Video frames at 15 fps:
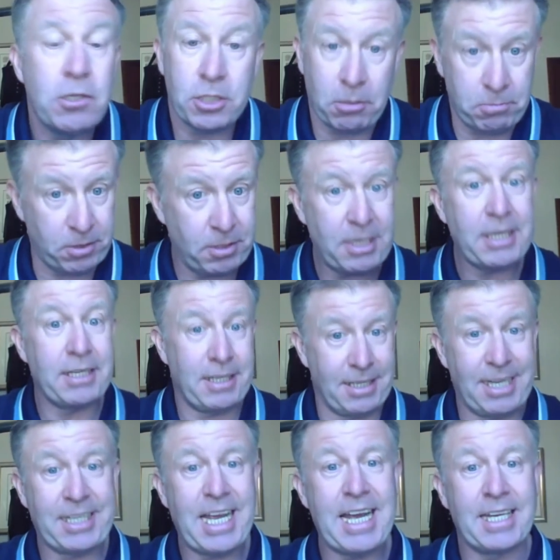so
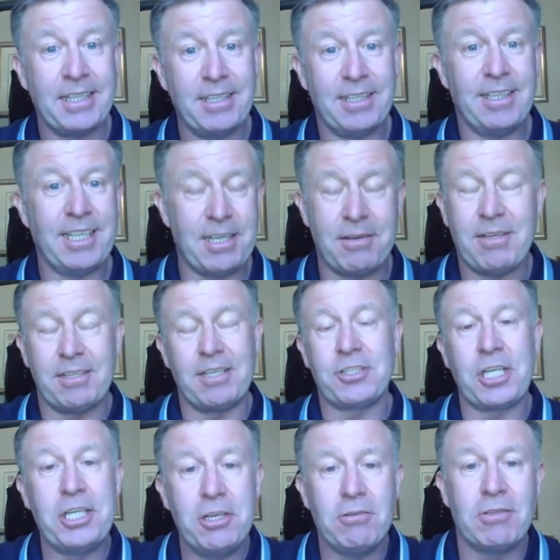again, you know,
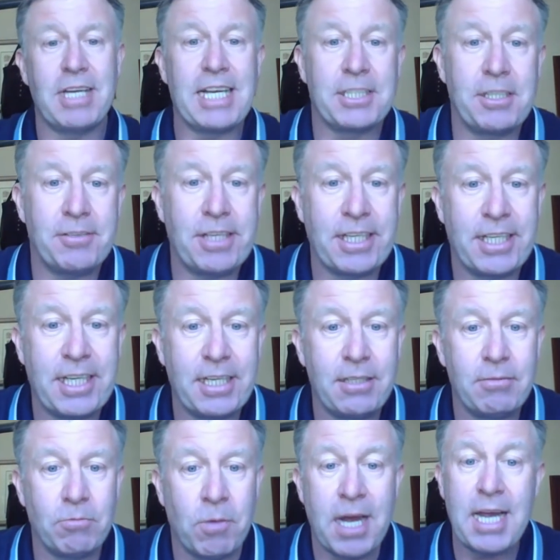as a young lad, you're
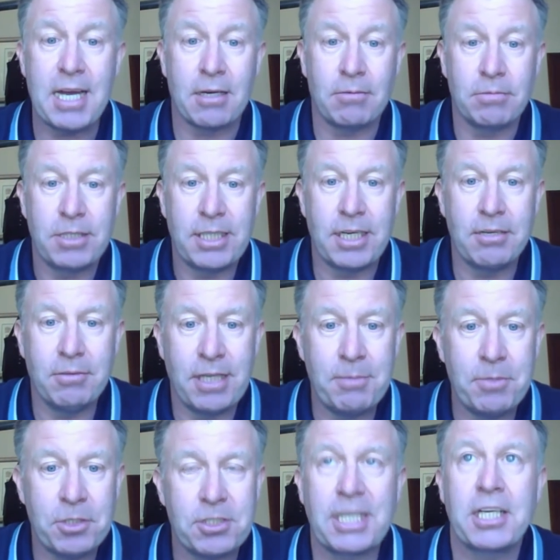thinking, wow, you know,
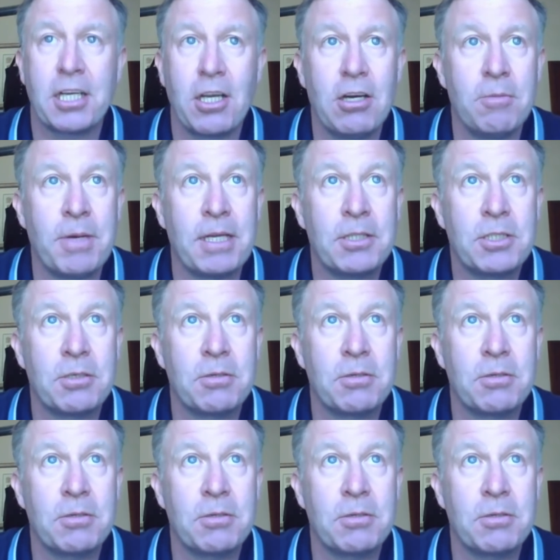he must think a lot of me